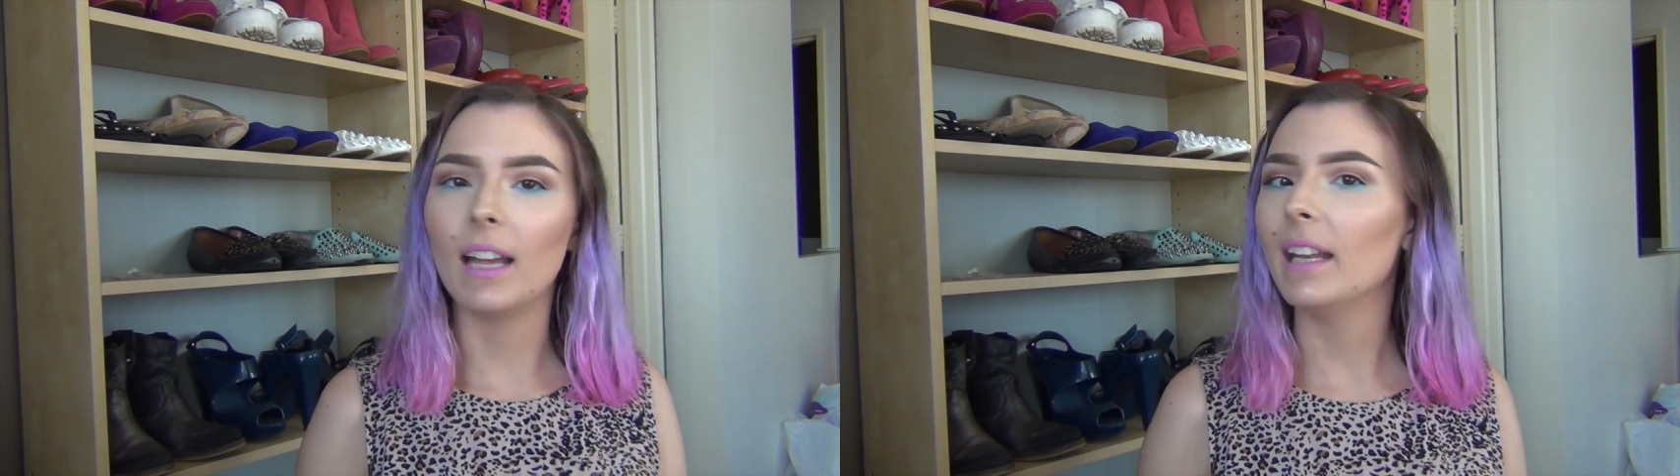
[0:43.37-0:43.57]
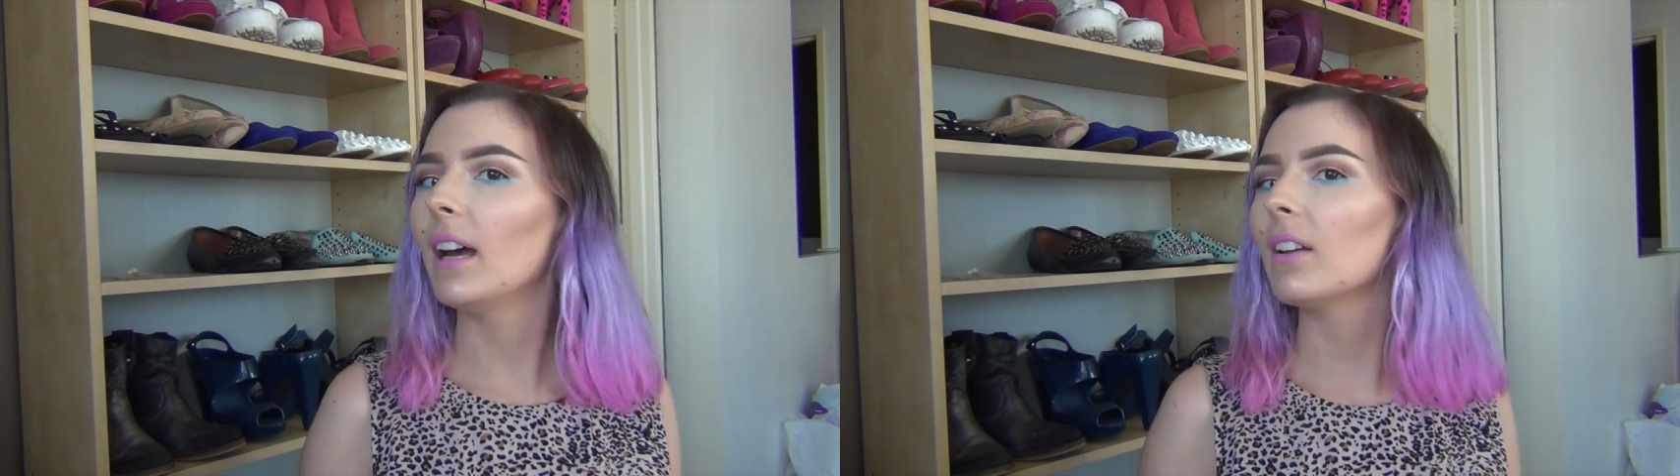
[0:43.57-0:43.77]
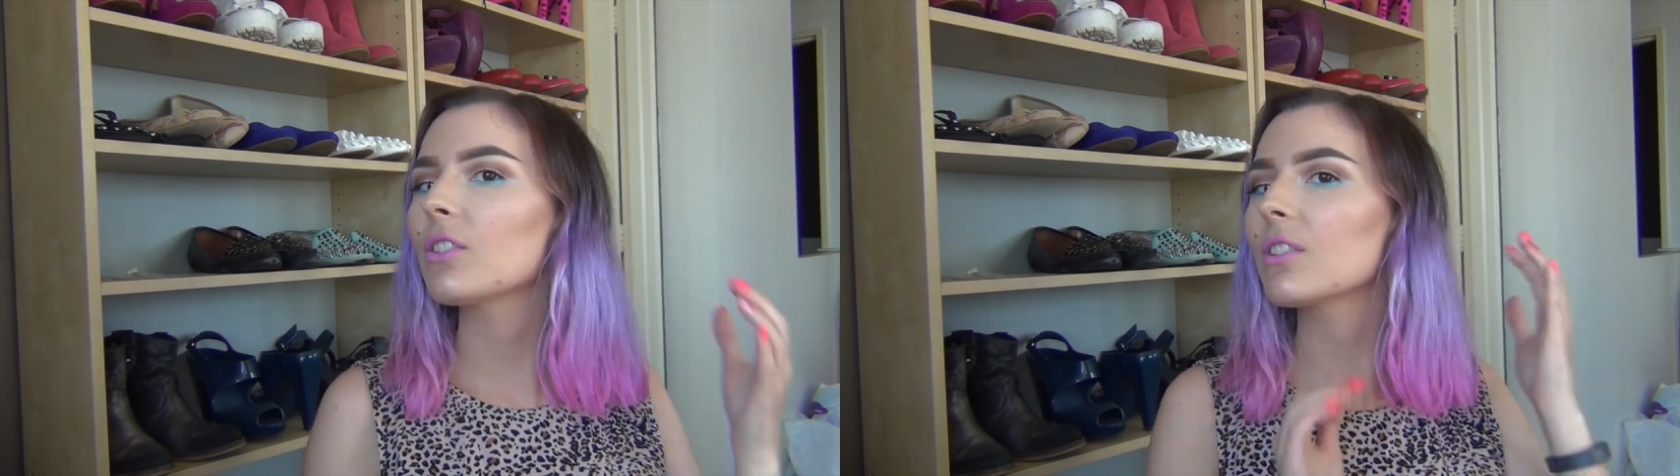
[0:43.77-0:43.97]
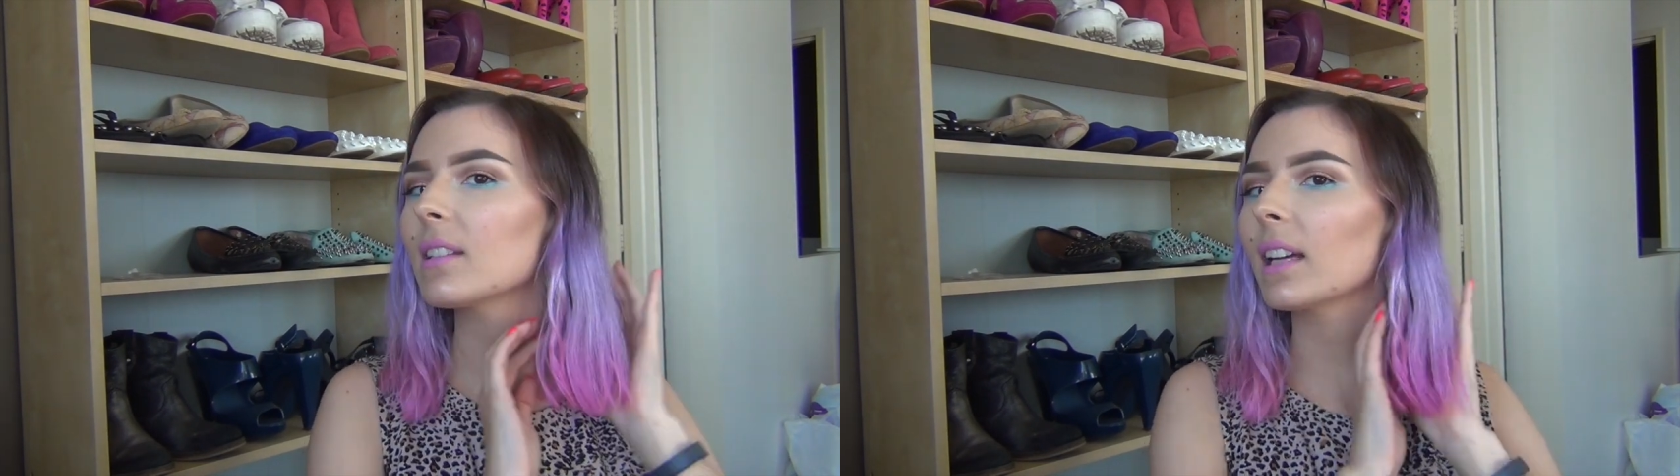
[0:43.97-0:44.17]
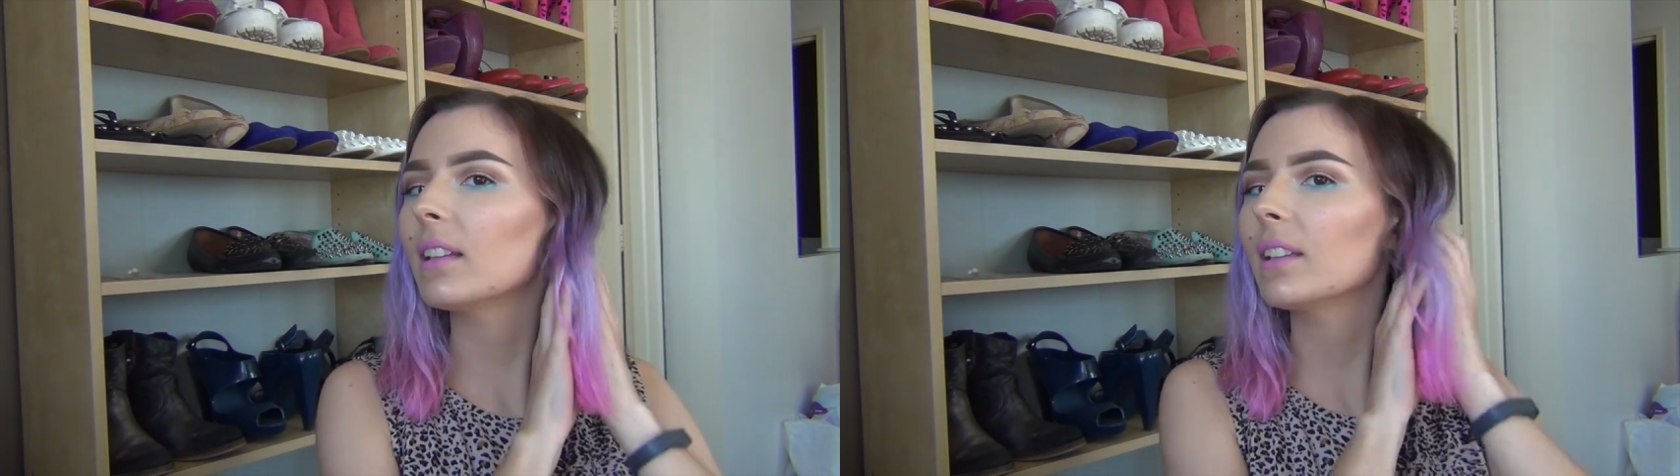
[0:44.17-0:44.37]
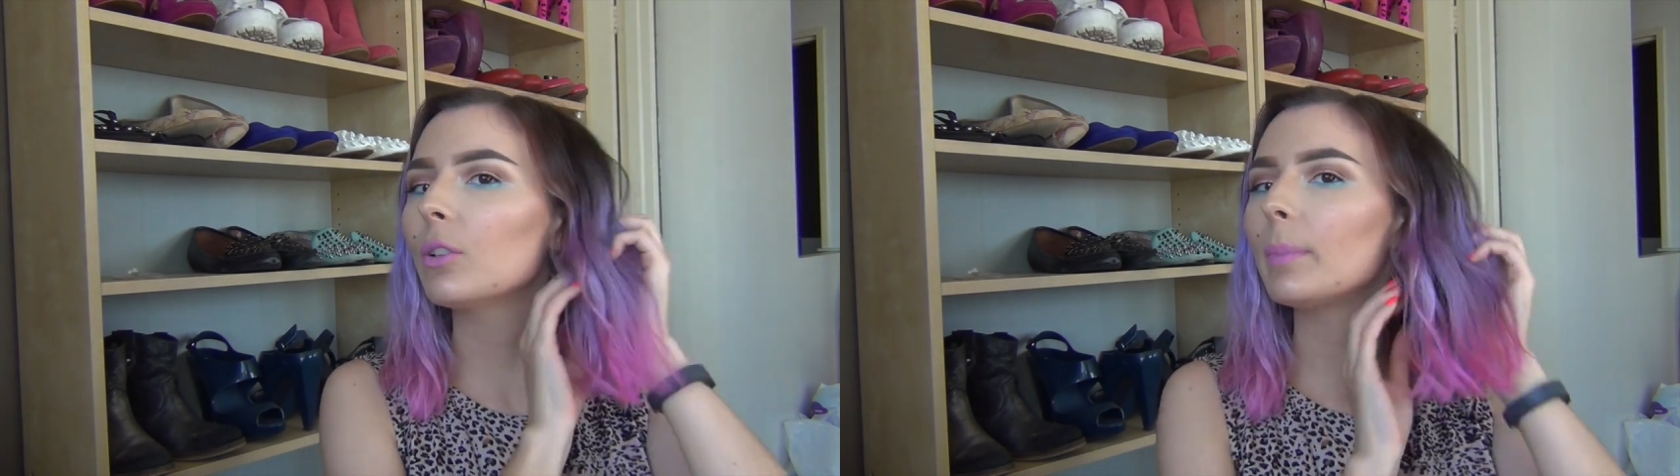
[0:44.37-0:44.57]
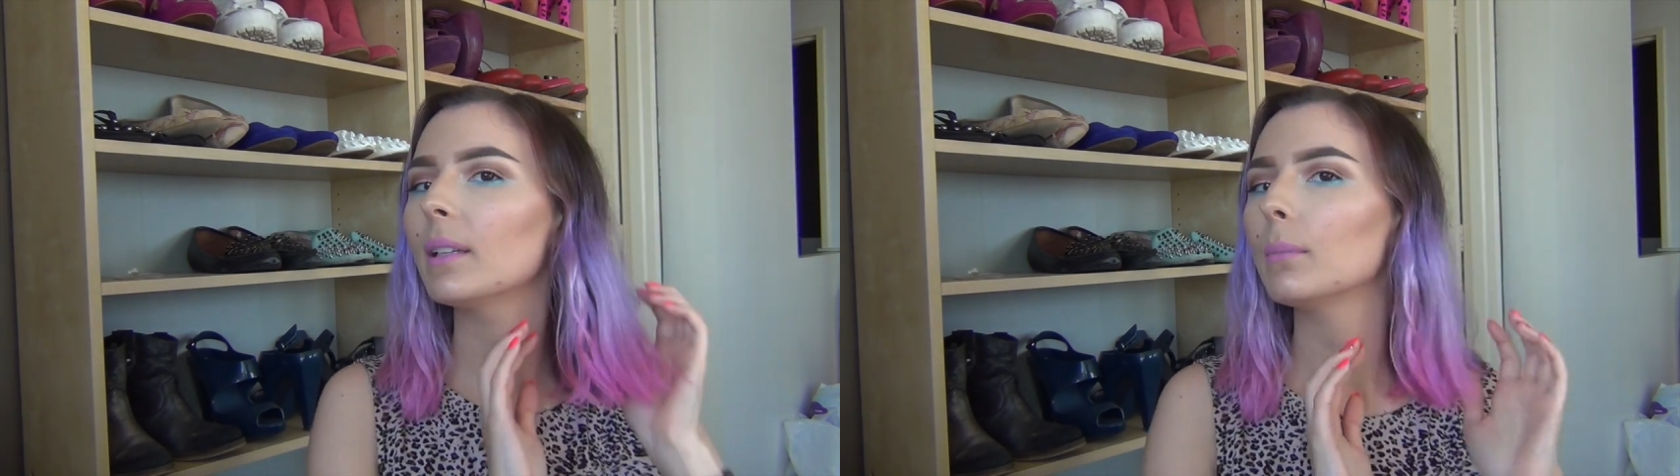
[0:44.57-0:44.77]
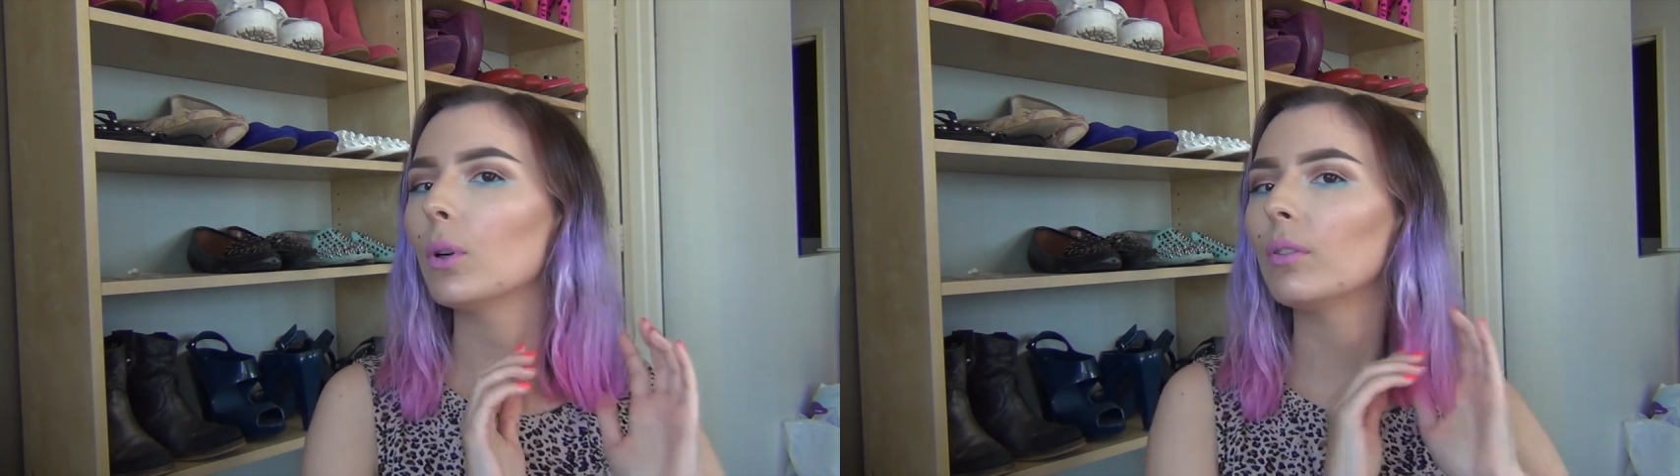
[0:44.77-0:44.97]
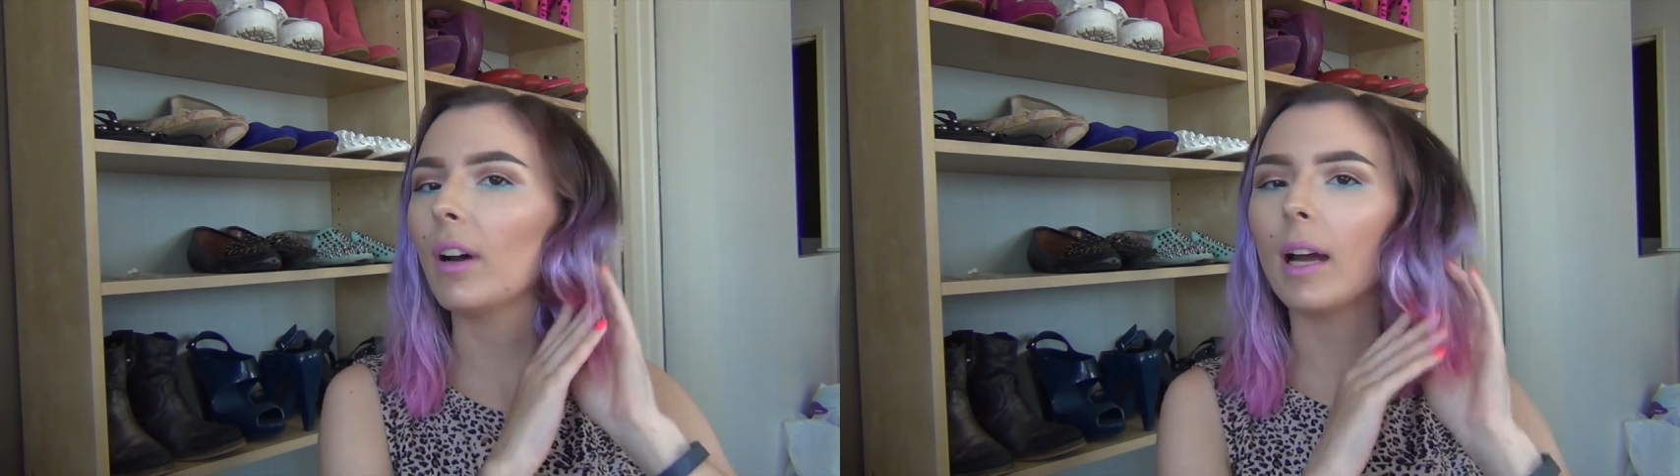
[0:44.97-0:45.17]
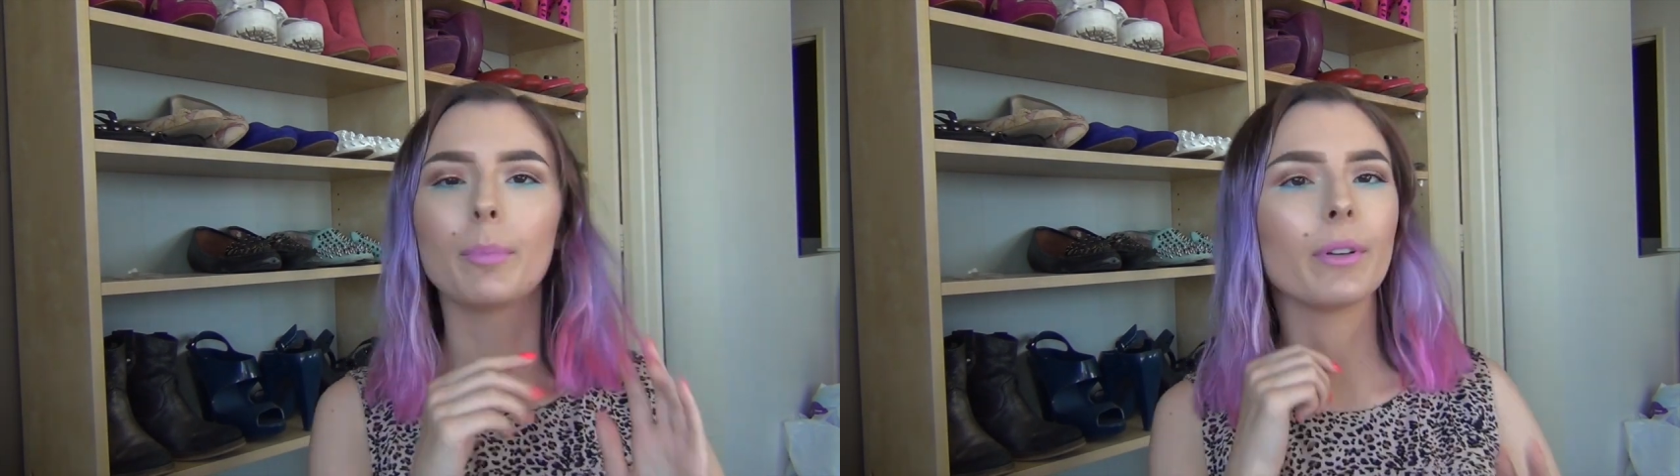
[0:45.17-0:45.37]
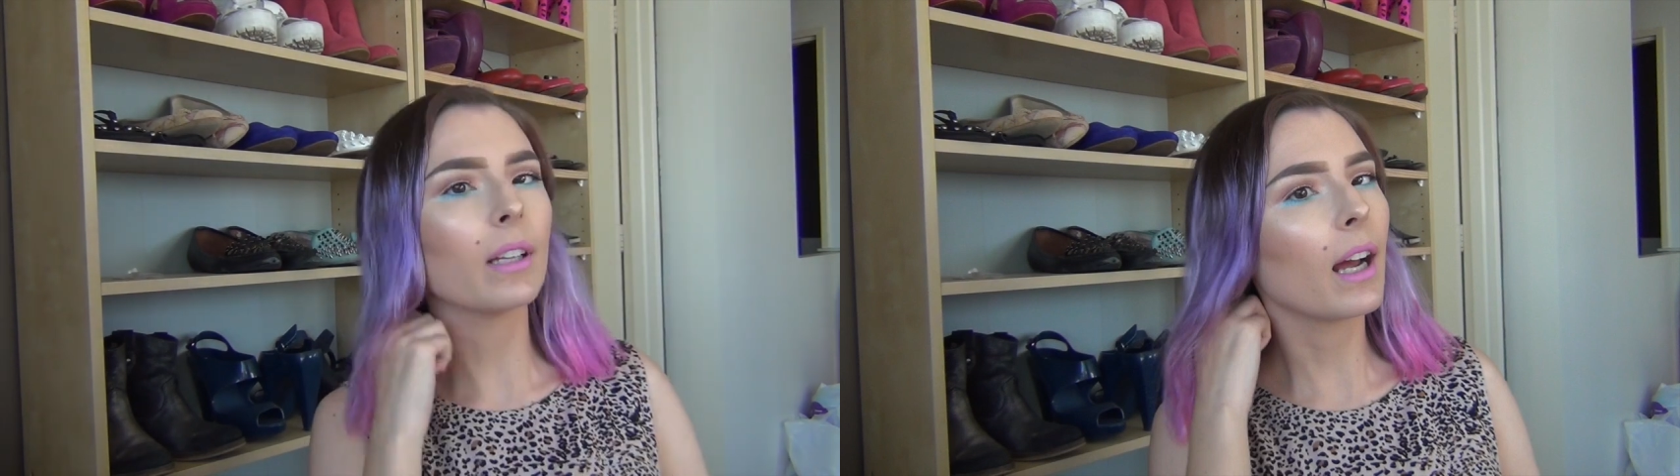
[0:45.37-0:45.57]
And now it's just like a little bit more vibrant.